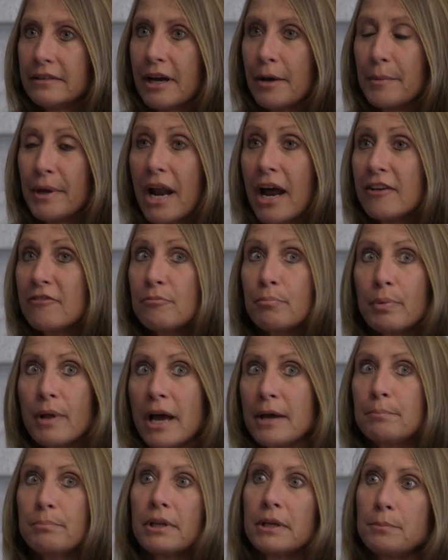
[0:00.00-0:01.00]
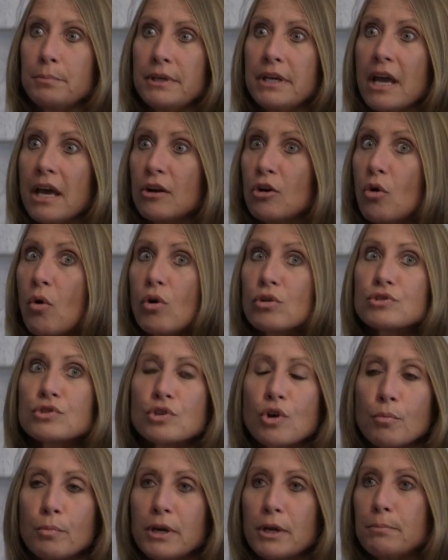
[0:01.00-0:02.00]
I mean, I play piano.
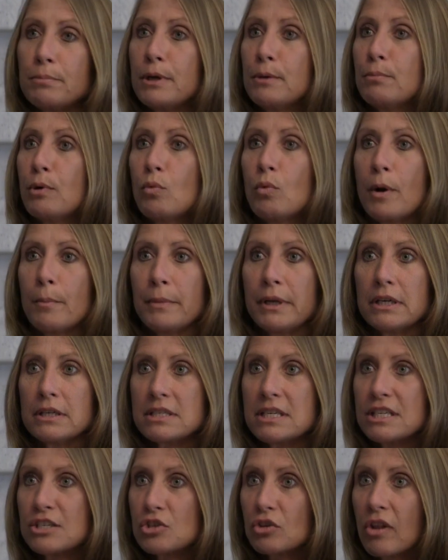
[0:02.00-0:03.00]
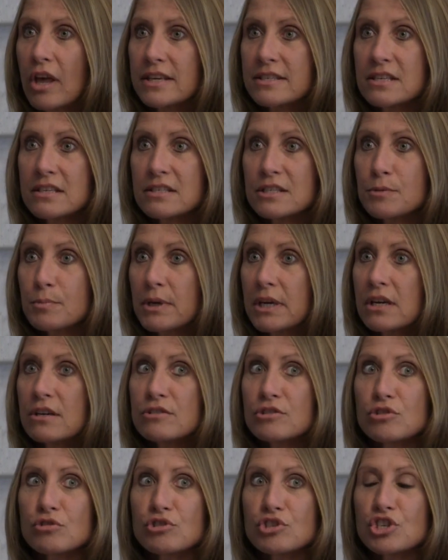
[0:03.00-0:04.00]
So many people want me to teach lessons
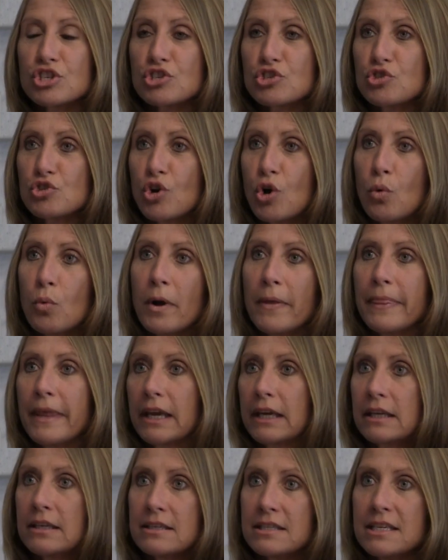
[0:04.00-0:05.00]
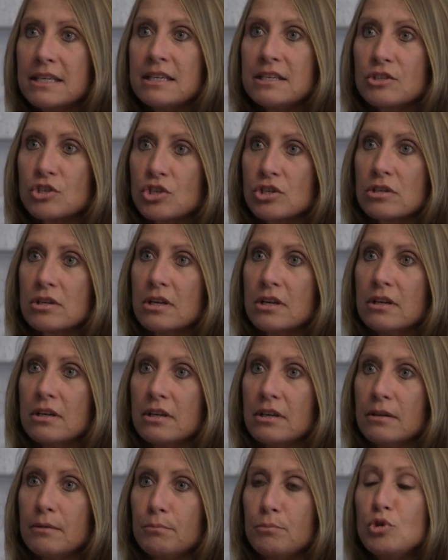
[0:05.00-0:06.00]
because there's just no one that can teach
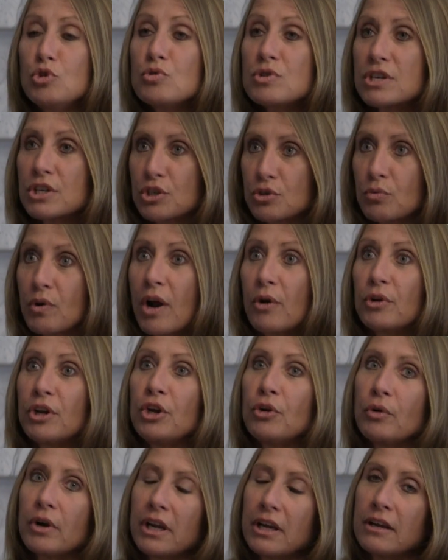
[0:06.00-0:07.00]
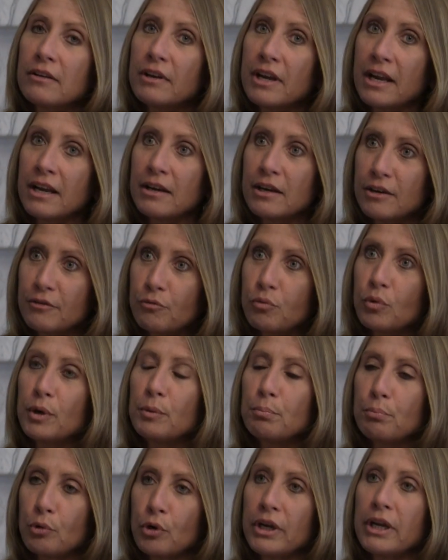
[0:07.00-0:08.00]
music around here. And if we
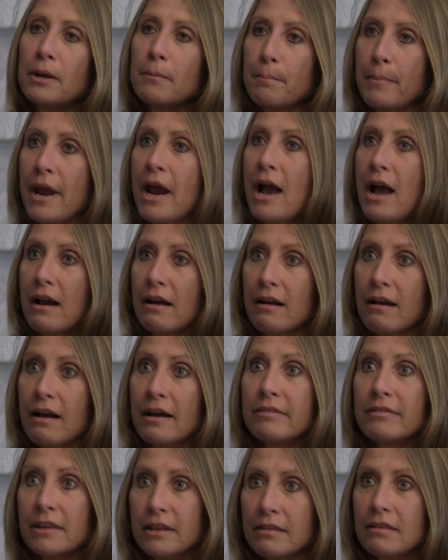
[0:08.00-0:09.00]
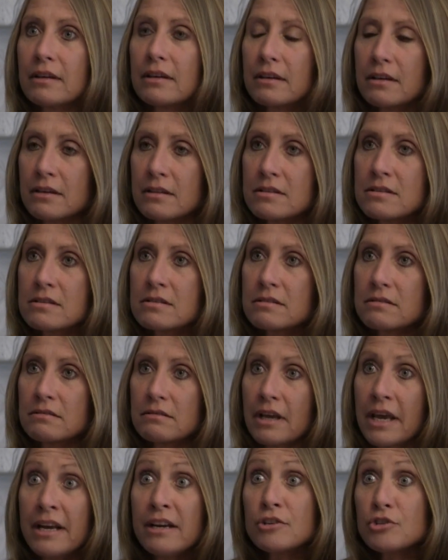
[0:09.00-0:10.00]
bring it back, I think the kids
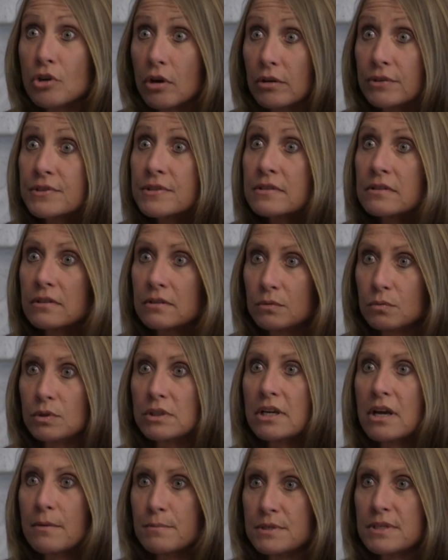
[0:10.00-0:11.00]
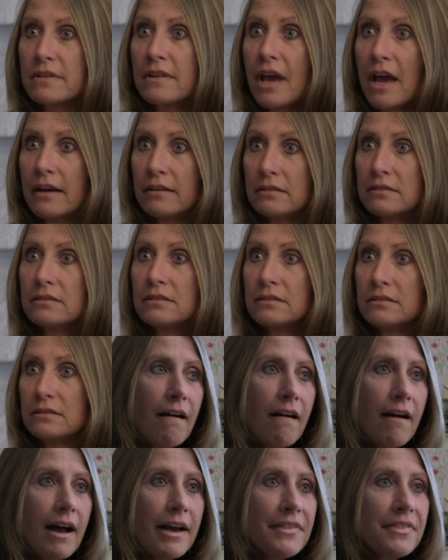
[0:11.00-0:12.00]
and adults would come to that.
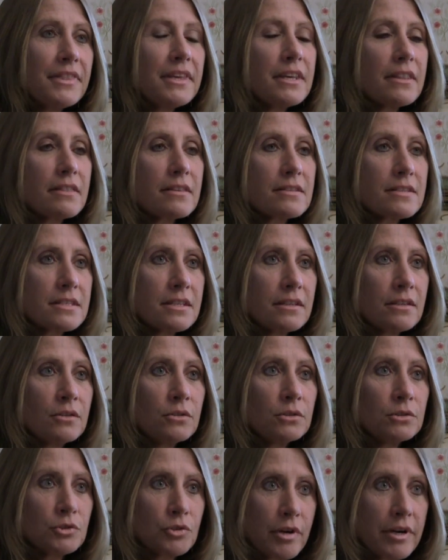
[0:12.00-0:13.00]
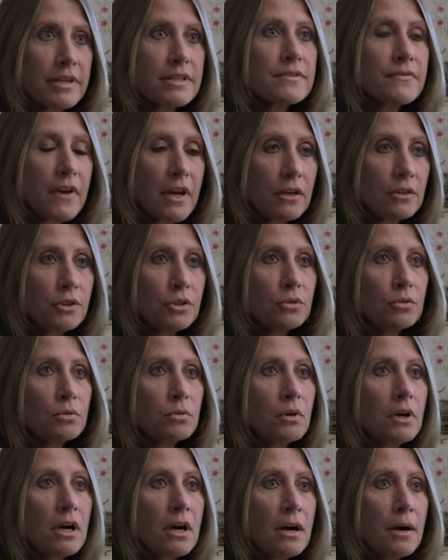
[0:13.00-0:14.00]
I think the single greatest
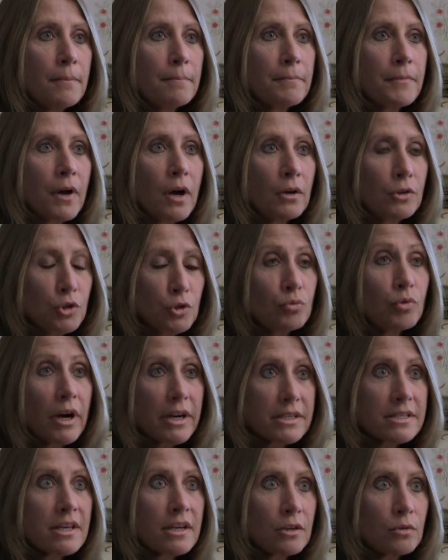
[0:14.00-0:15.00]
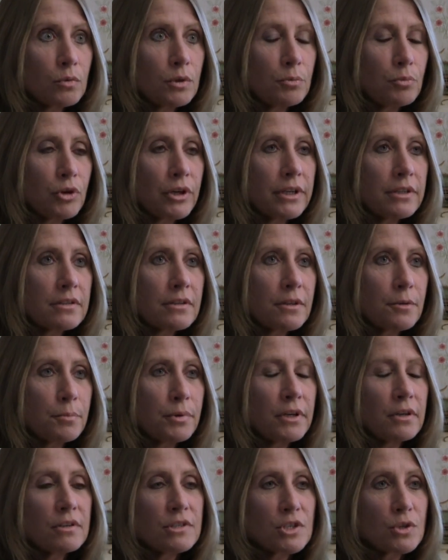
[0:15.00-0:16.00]
value a new rec center would bring to the
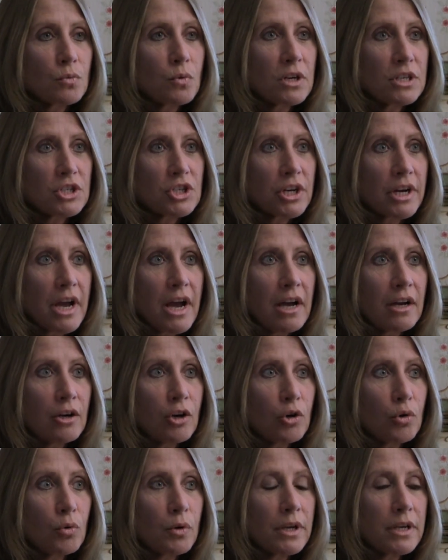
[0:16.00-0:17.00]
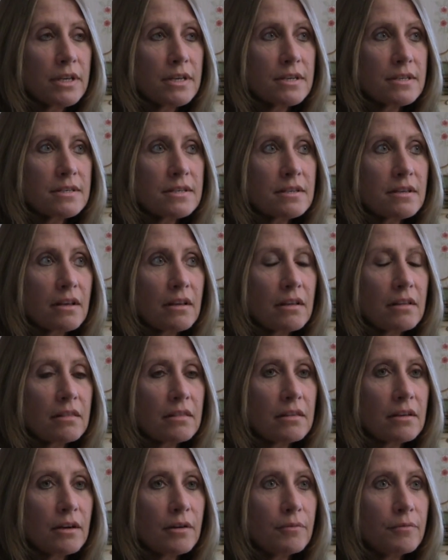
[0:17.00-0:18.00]
parents of West Chicago is
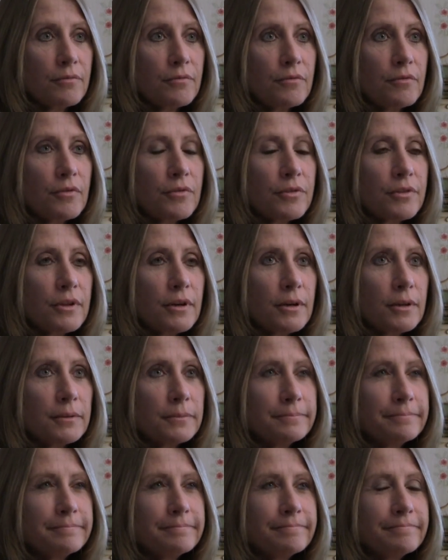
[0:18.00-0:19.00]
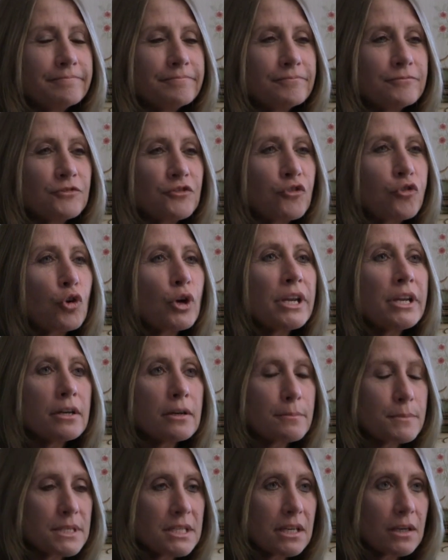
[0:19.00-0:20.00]
the
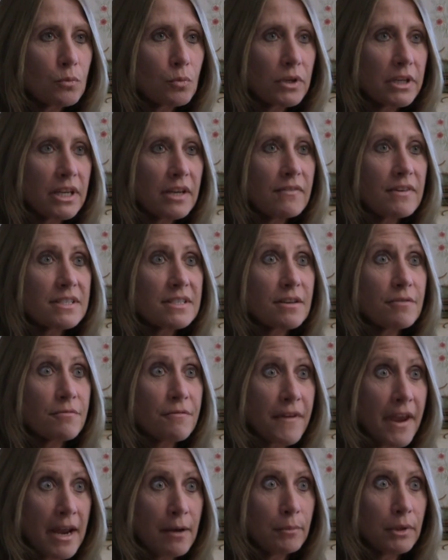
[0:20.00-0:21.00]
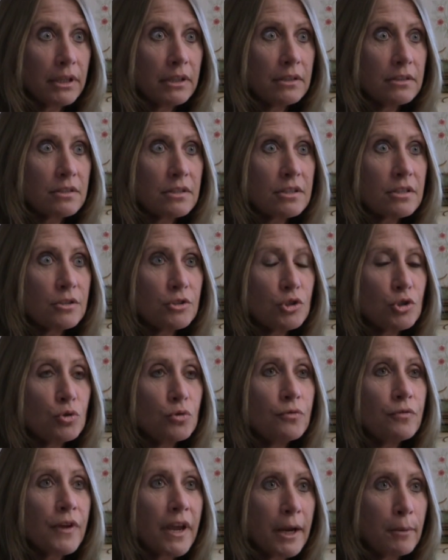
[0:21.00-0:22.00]
freedoms it would give as a family to
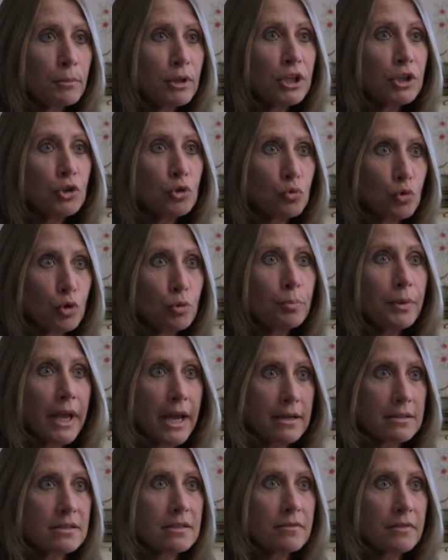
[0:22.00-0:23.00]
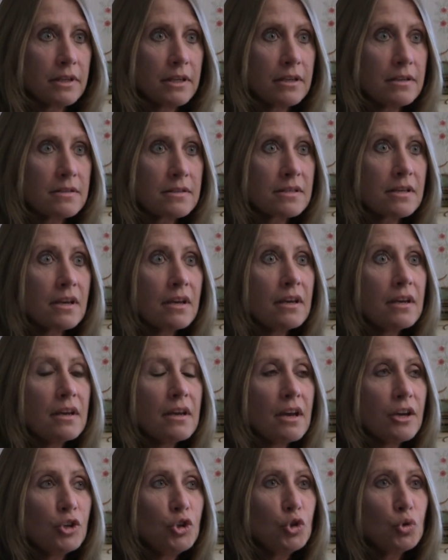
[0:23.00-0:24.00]
do family group activities.
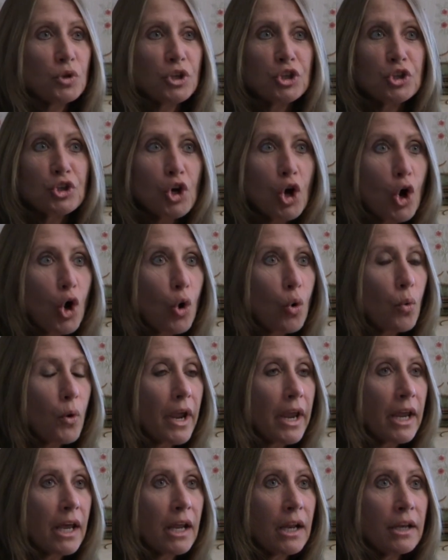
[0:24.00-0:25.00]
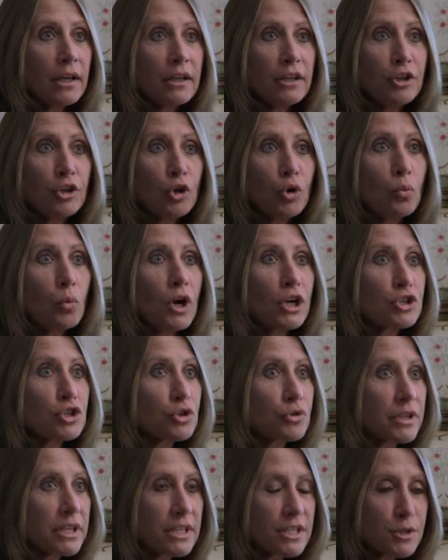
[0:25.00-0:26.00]
You can go and watch
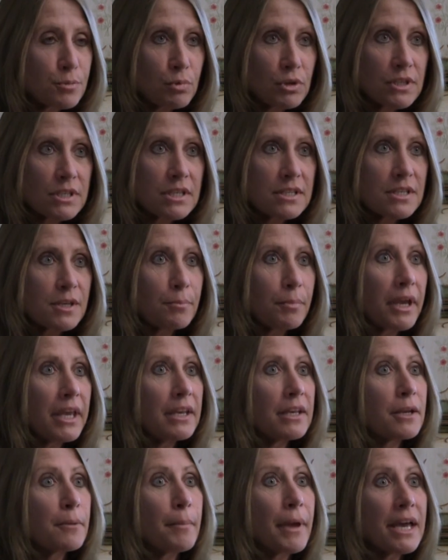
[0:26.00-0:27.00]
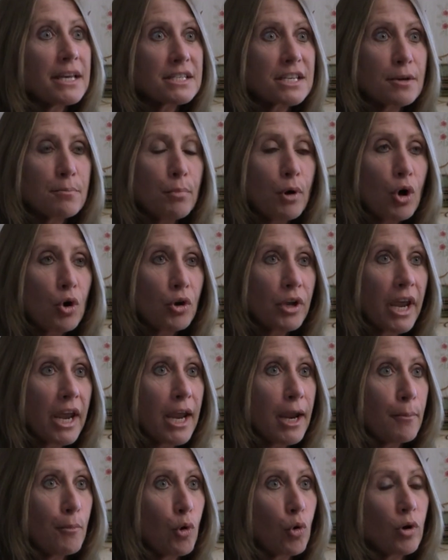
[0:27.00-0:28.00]
your kids participate in a basketball
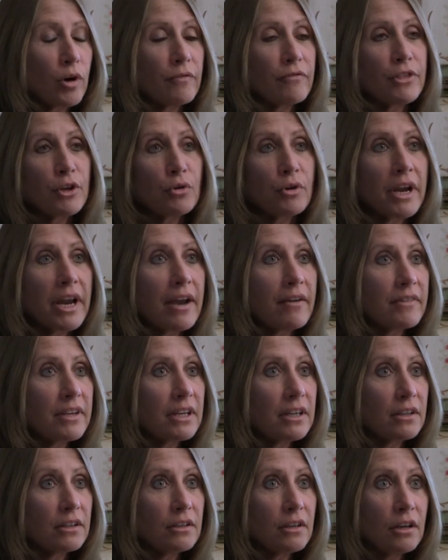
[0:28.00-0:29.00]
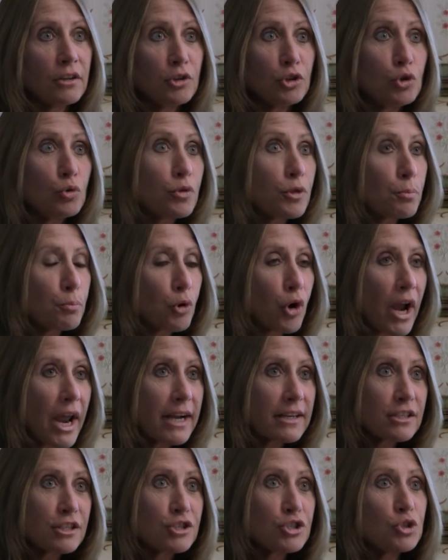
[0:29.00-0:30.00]
game, or if they're having a youth
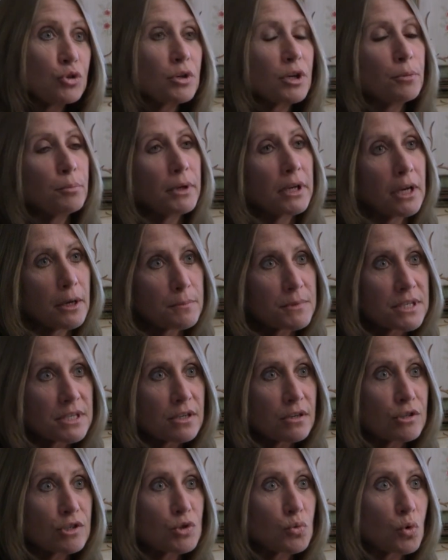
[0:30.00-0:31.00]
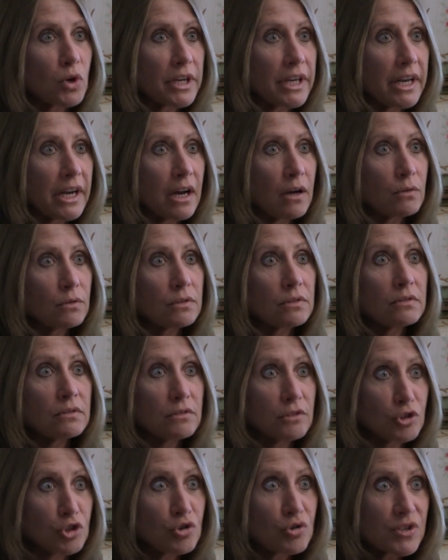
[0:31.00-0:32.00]
practice, you can be upstairs working out
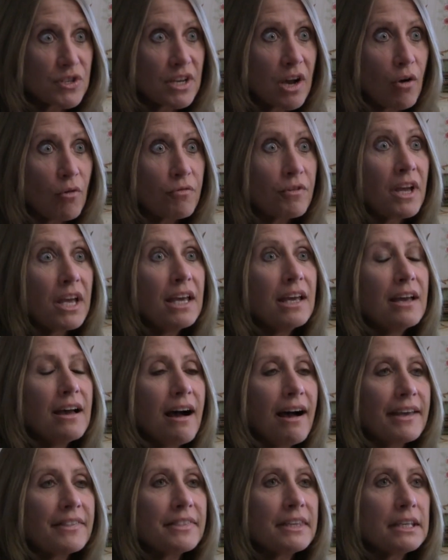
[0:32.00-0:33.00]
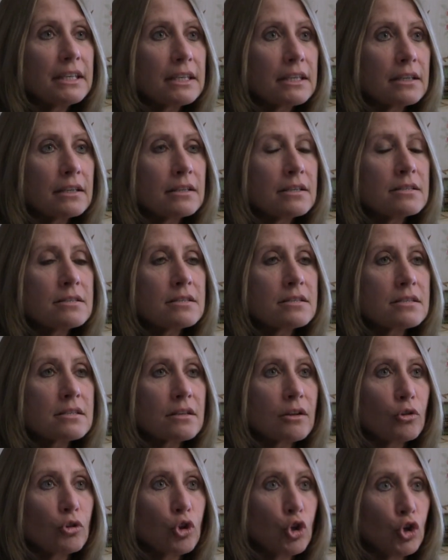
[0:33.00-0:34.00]
yourself. I think
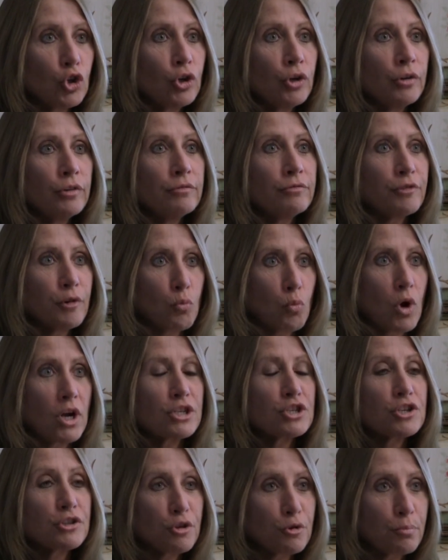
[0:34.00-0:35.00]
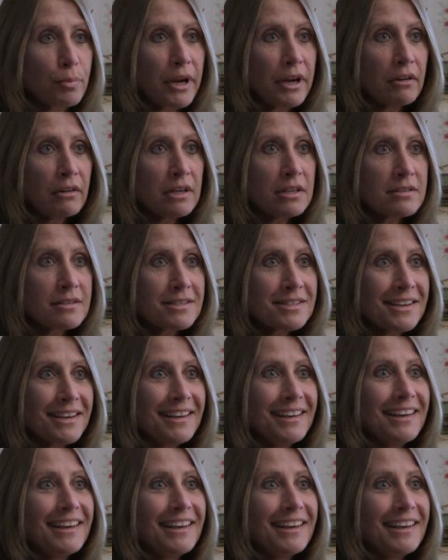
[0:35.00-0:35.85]
kids learn from watching their parents,